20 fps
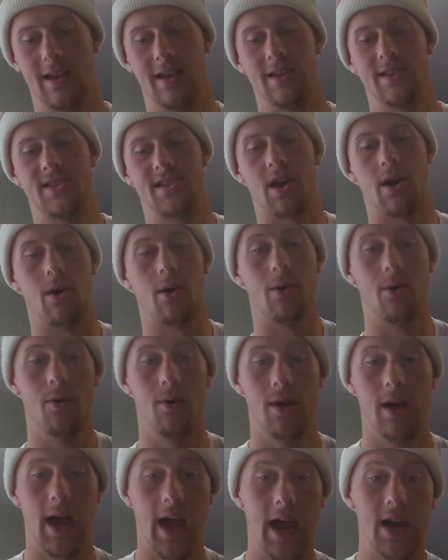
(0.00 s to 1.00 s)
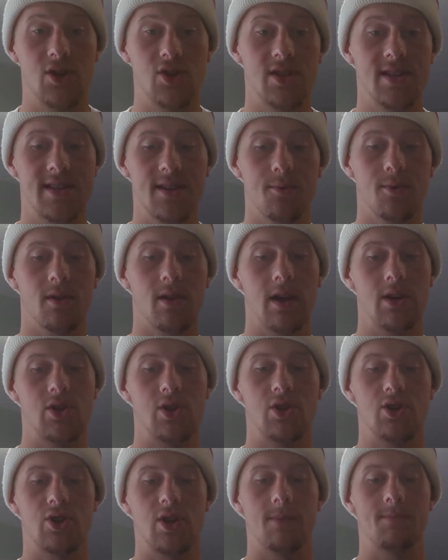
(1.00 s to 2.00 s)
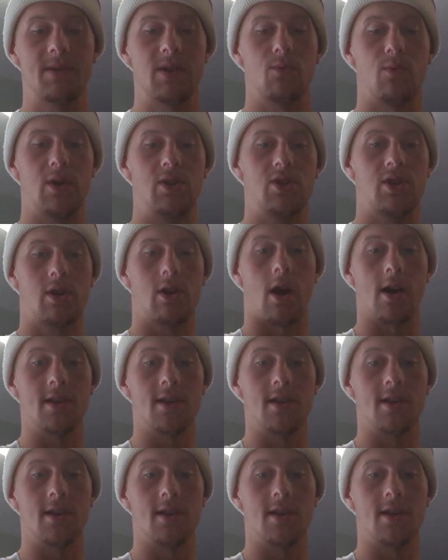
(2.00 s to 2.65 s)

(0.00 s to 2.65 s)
So, agency relationships in which